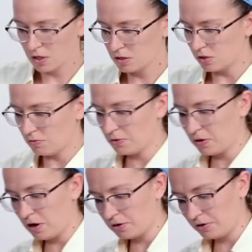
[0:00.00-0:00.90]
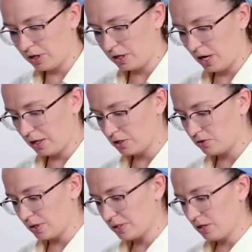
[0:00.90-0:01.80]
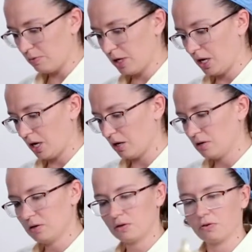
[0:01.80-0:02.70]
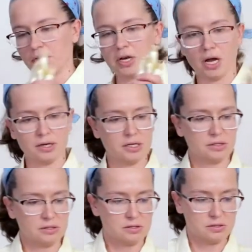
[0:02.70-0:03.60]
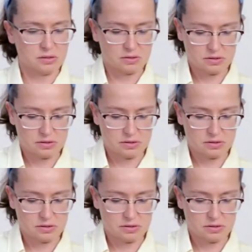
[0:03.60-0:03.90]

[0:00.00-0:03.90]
So for our green goddess dressing, we need green onions.